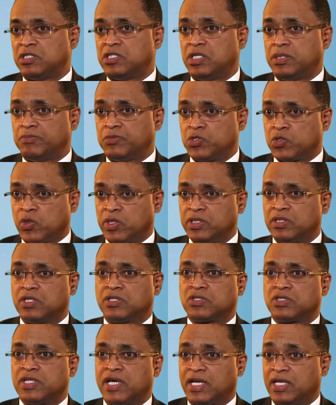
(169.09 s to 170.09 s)
deep joint
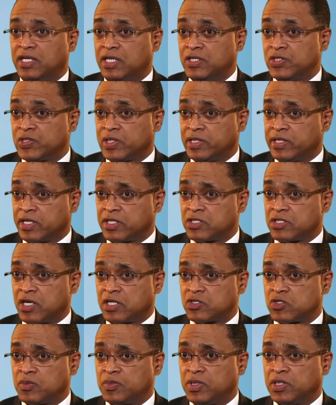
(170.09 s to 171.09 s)
that's not easily
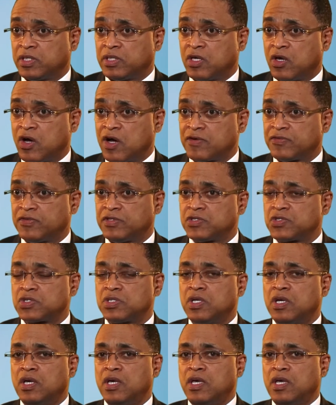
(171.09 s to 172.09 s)
accessible in the office.